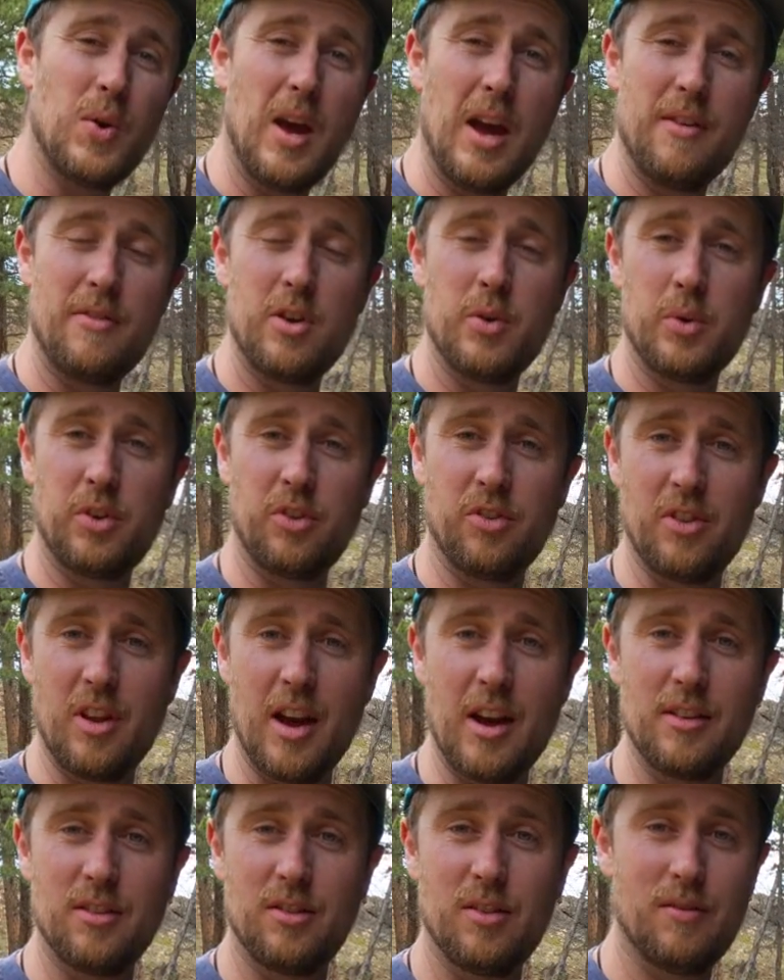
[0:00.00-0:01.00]
heavy, which is
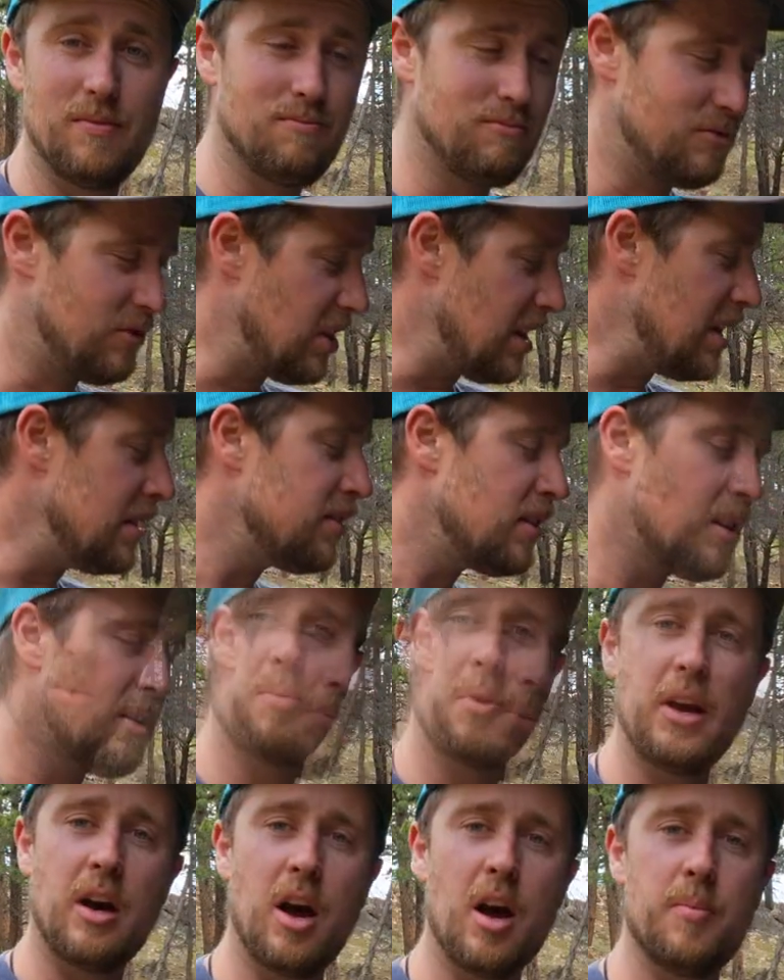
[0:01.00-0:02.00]
nice. It's easy to
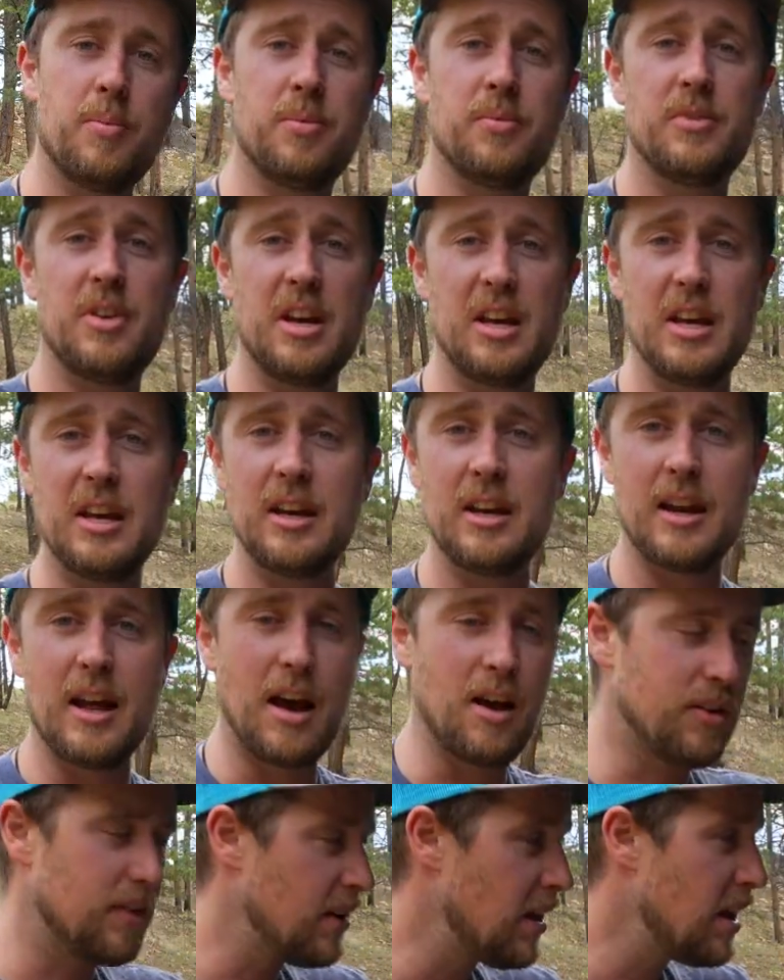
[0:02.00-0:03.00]
pick up, take it in and
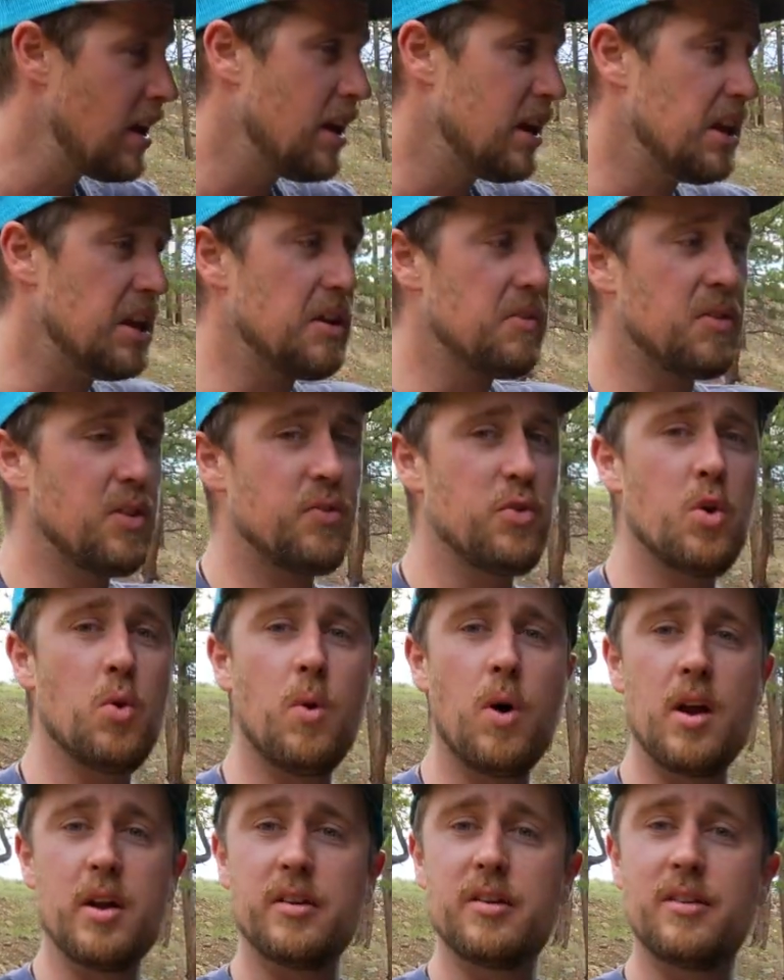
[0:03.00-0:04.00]
out. Even if you
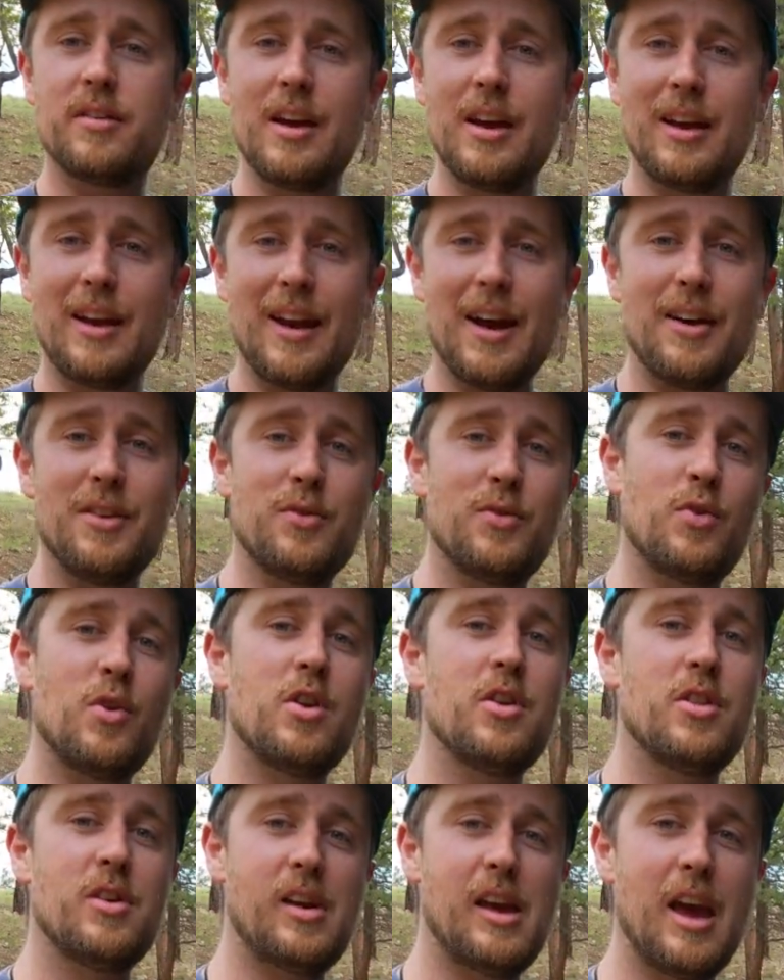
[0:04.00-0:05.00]
wanted to take it out in
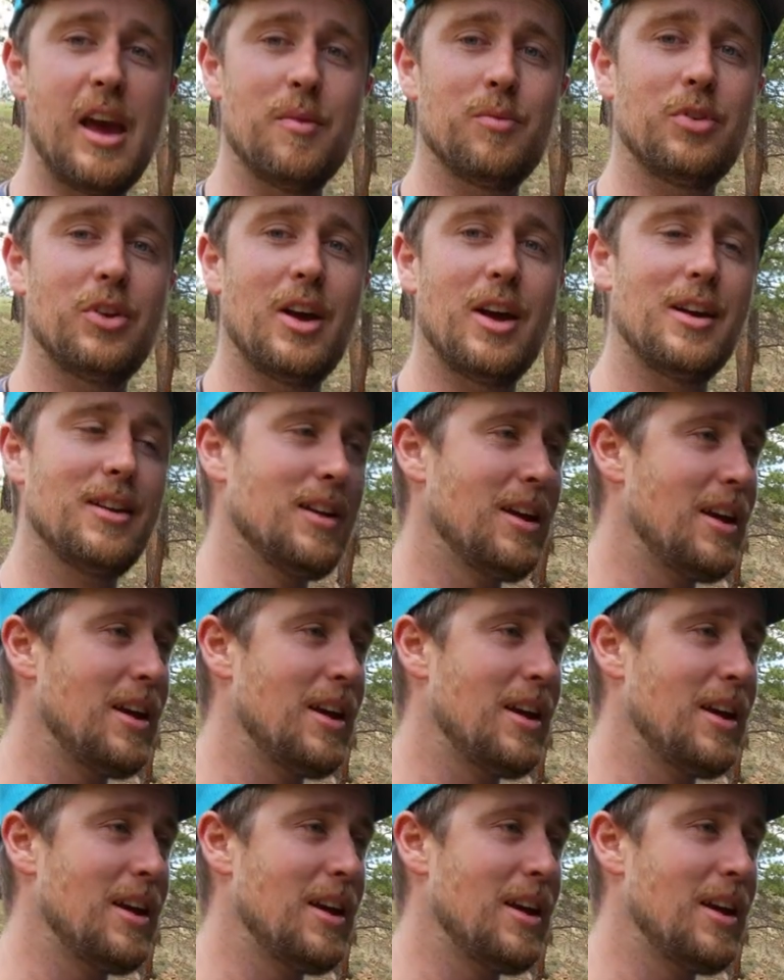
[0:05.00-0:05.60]
front of the campsite,